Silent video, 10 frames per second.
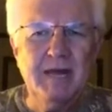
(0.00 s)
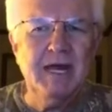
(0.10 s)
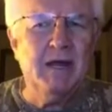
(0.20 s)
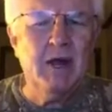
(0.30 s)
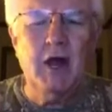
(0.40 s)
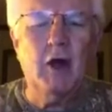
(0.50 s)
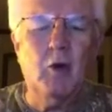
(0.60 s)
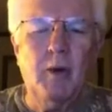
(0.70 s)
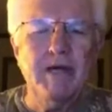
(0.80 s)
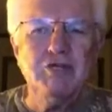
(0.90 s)
men are not
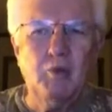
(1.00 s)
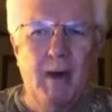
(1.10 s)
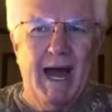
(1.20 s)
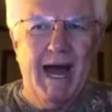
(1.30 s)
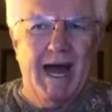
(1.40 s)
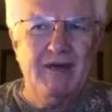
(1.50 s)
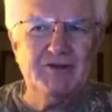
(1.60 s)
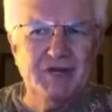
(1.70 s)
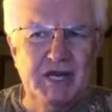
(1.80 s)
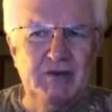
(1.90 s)
always
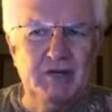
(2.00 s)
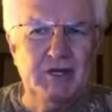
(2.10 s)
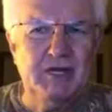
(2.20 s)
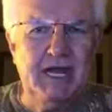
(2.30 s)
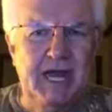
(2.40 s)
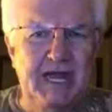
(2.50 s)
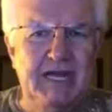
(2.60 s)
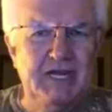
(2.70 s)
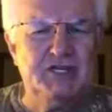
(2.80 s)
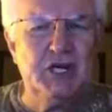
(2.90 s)
wise, neither do the
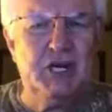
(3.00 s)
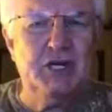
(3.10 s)
aged